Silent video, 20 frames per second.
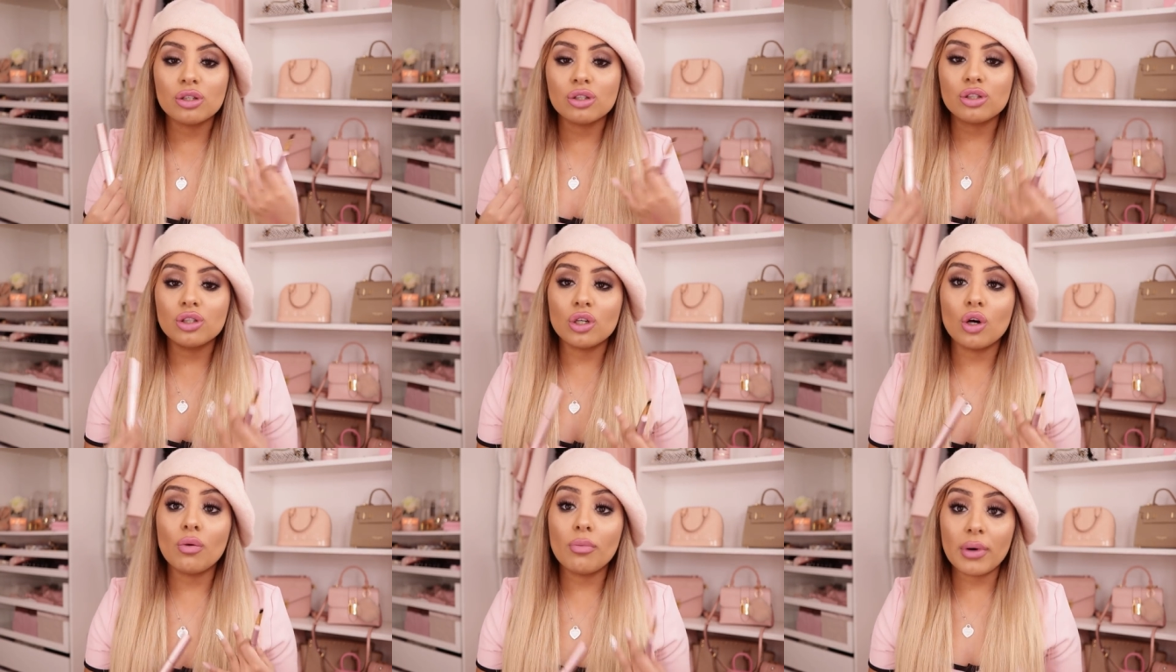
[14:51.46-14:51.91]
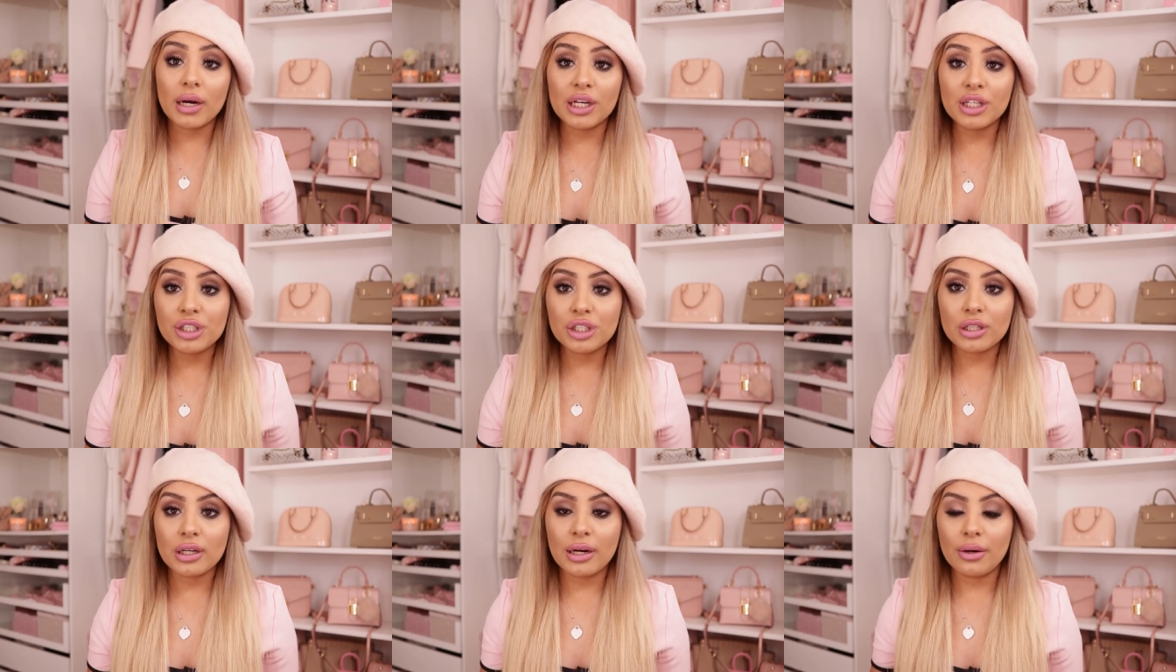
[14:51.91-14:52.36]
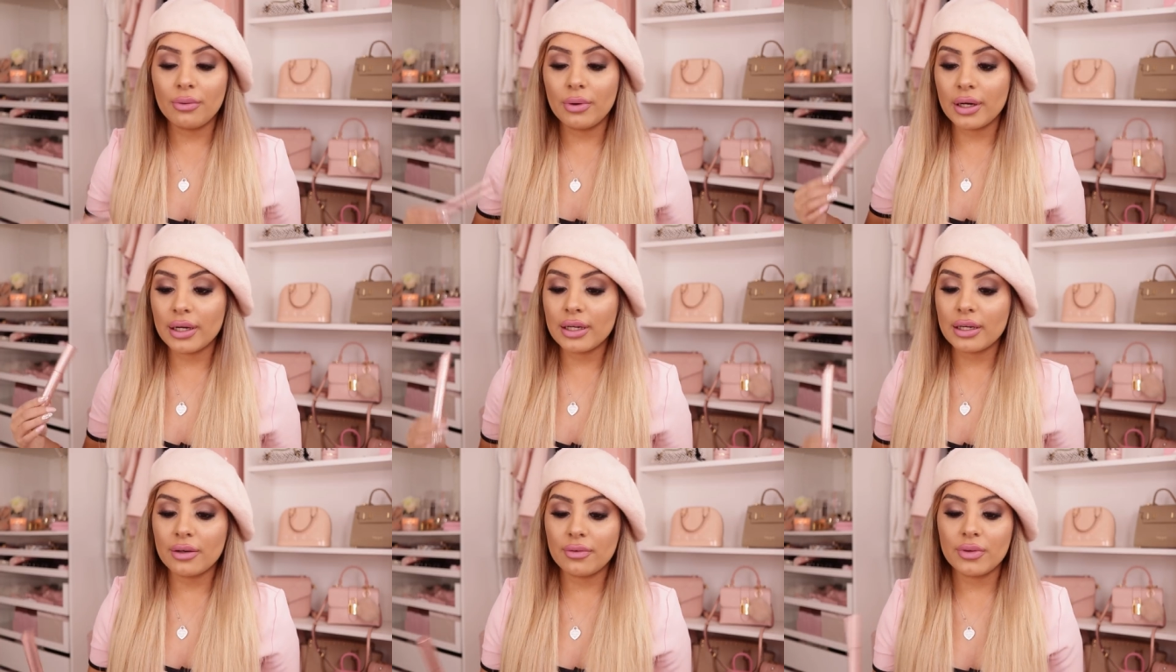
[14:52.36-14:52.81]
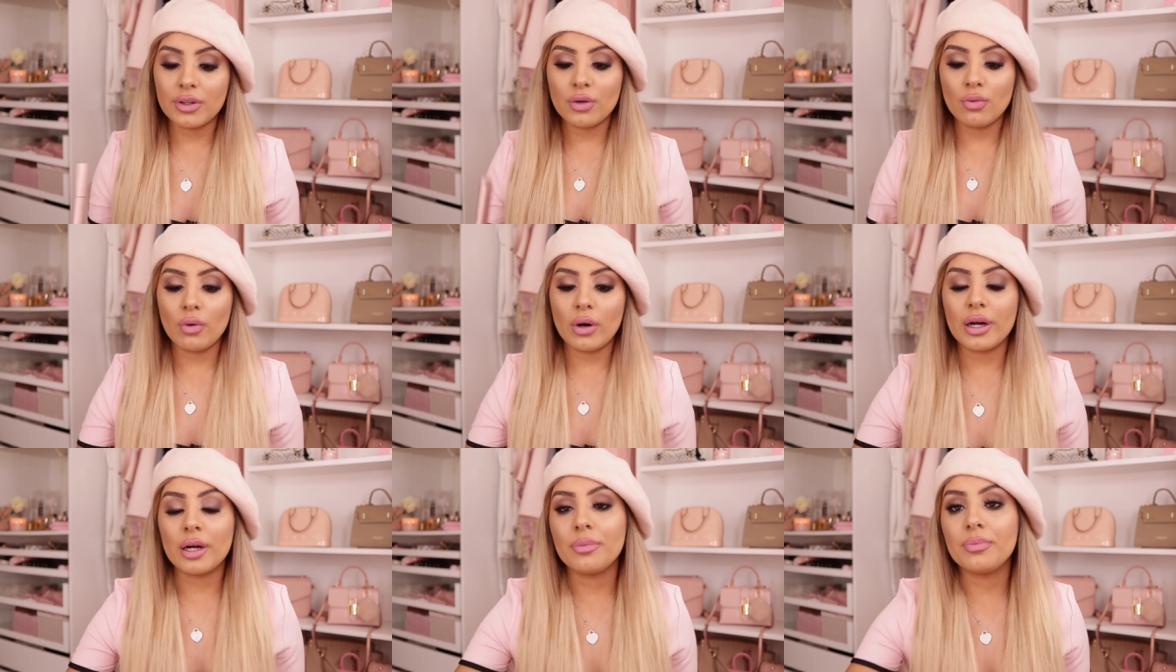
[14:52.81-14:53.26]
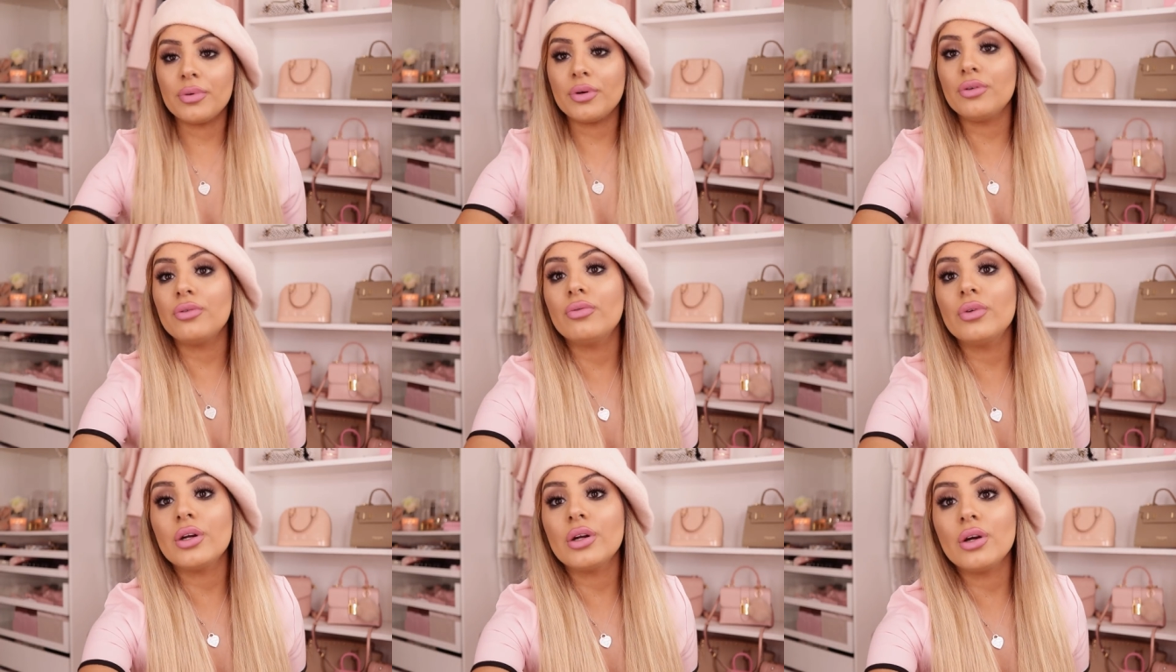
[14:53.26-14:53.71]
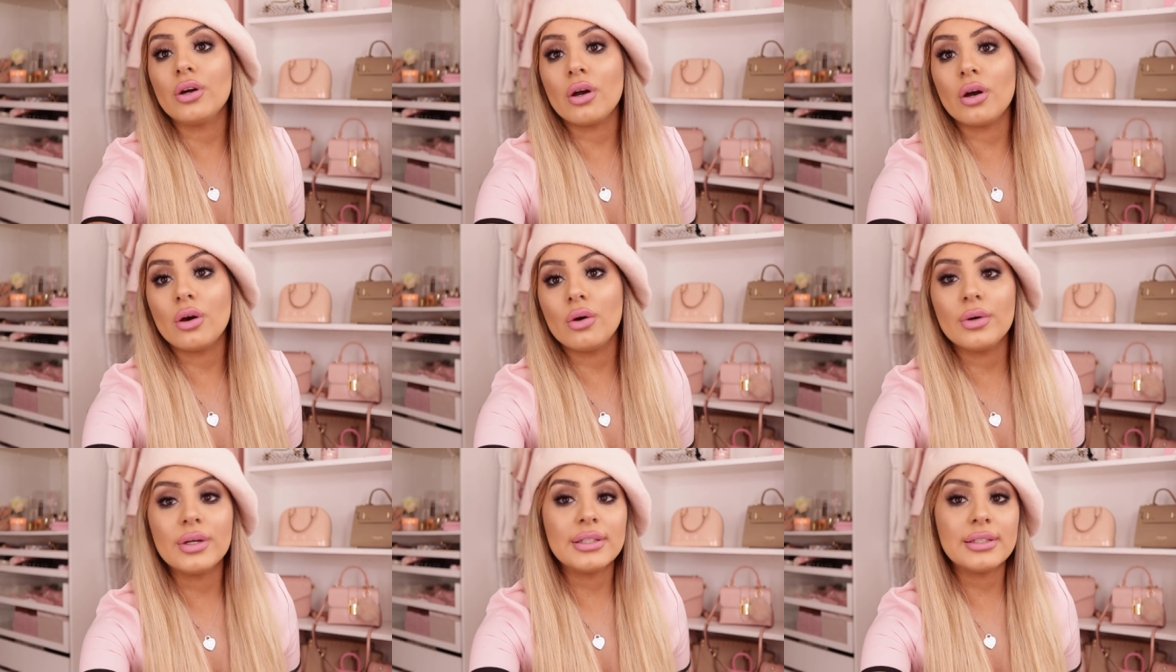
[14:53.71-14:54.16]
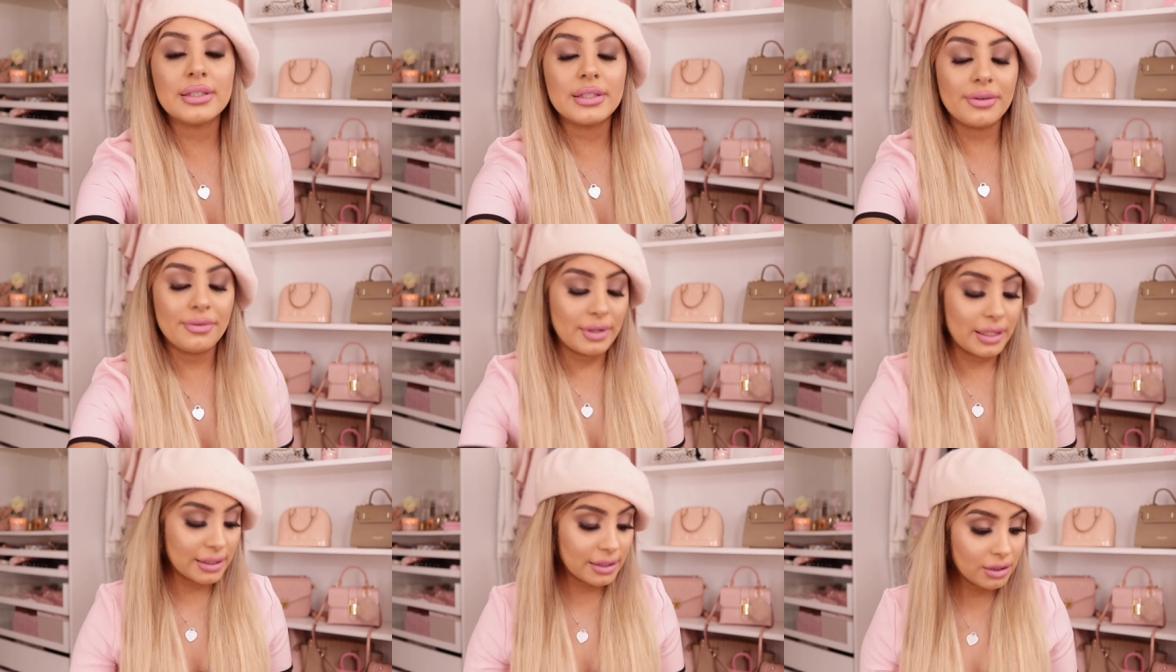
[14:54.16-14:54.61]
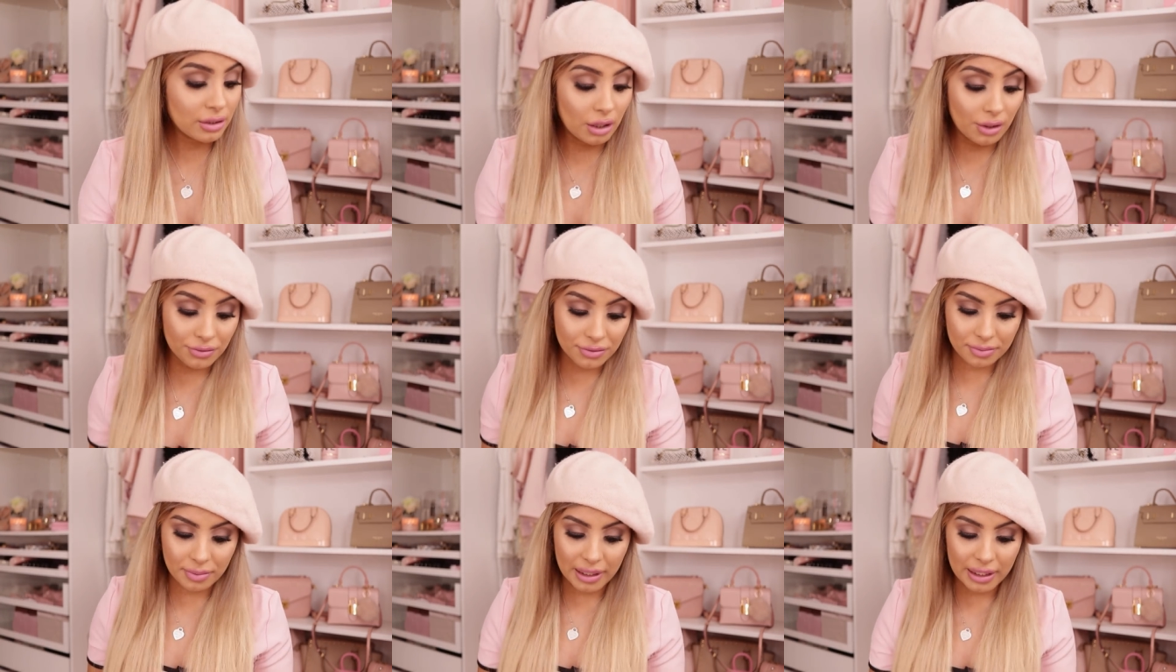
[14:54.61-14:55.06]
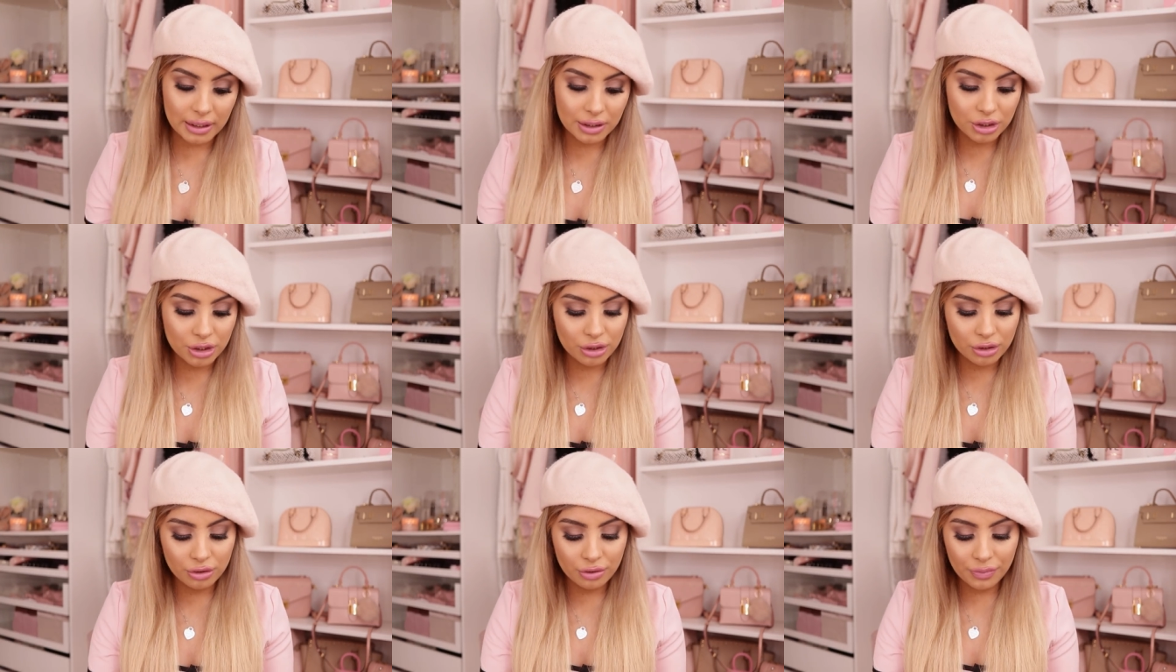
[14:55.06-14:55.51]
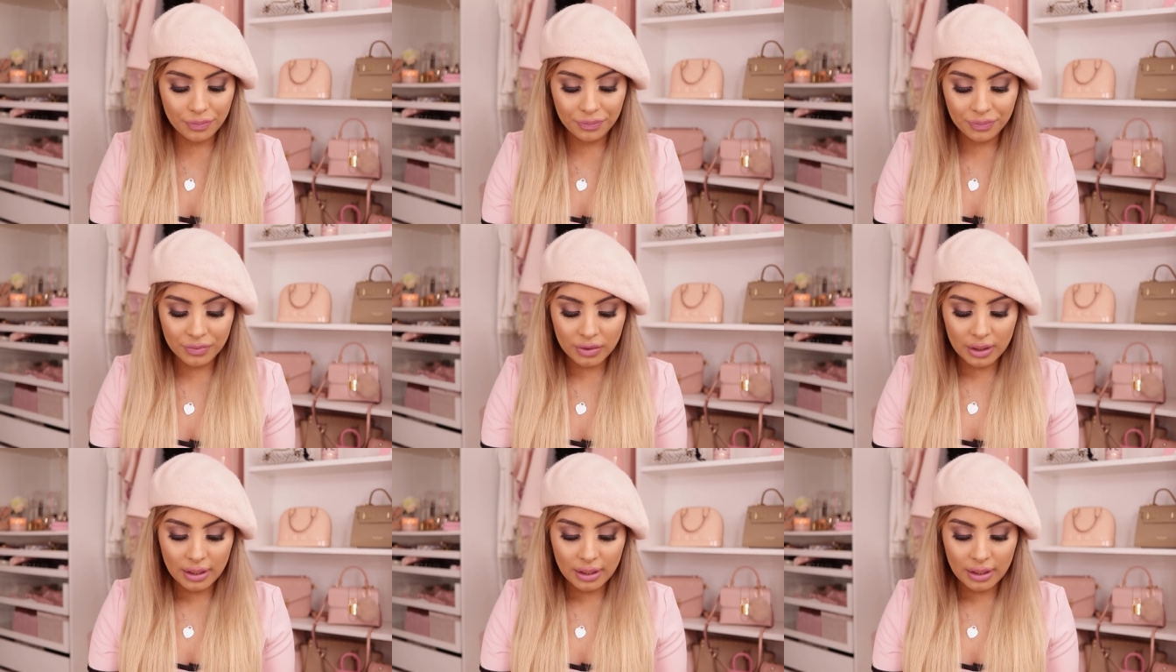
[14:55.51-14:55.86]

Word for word: so much. I want to give the waterproof one a go and see if that solves my issue.